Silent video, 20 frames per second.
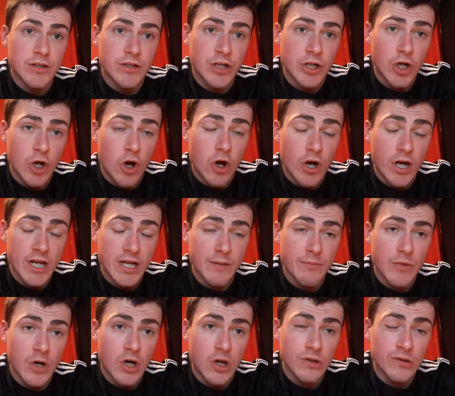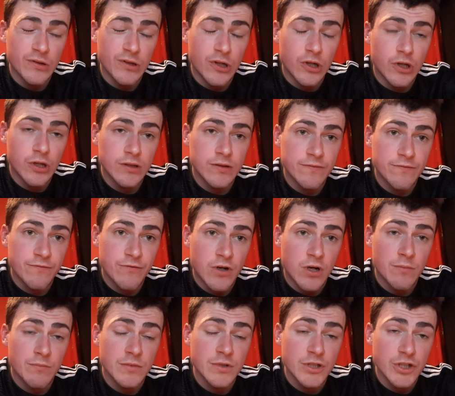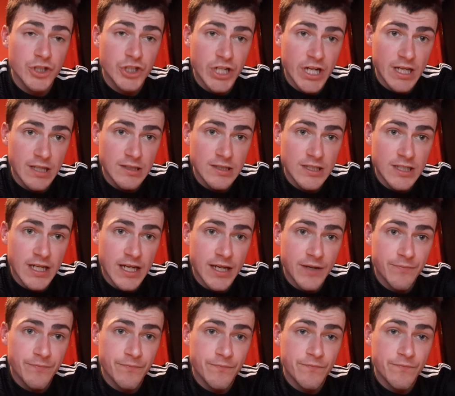They got him on loan from Chelsea.